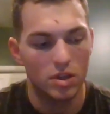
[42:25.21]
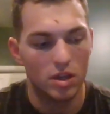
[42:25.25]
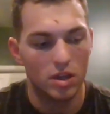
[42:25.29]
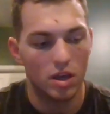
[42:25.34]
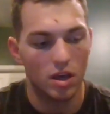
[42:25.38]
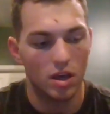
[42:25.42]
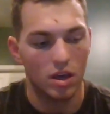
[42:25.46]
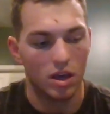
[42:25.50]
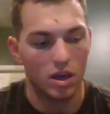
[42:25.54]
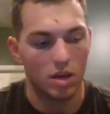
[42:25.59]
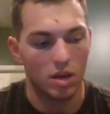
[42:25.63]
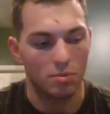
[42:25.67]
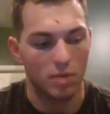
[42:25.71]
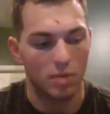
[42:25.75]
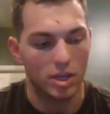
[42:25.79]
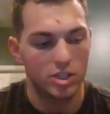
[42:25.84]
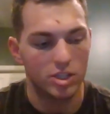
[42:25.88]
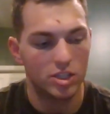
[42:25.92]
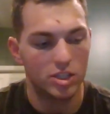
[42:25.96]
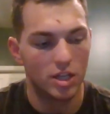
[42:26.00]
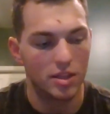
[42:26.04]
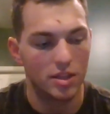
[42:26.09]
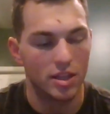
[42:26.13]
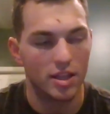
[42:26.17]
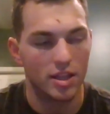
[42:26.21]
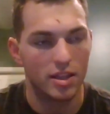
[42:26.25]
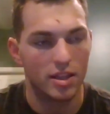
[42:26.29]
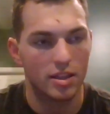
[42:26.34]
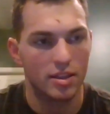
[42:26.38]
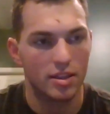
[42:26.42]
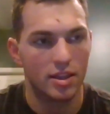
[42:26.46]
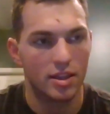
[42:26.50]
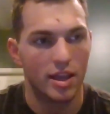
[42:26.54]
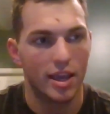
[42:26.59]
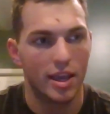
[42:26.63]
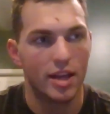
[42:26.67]
I shot
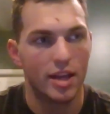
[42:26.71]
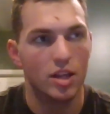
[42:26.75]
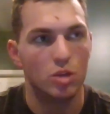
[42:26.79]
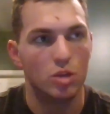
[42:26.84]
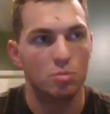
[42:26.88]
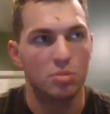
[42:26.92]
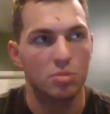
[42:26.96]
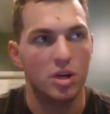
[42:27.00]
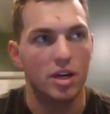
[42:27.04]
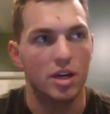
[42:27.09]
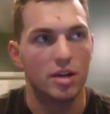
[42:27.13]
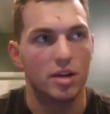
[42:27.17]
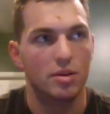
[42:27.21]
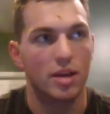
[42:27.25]
the antelope buck.